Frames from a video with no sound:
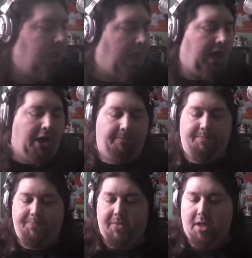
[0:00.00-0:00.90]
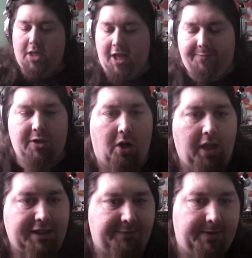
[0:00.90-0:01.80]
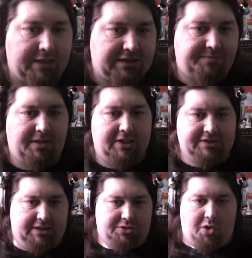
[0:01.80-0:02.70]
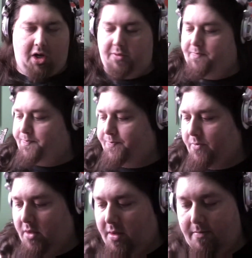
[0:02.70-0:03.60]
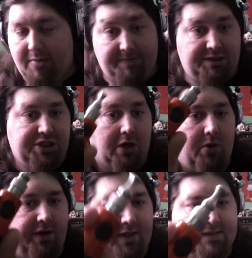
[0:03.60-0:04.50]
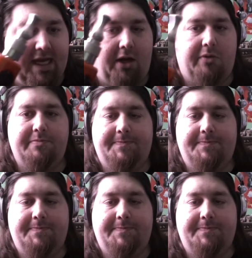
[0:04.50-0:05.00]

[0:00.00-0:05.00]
I don't know. If you don't like the Phoenixes because of the draw, maybe check one of these out.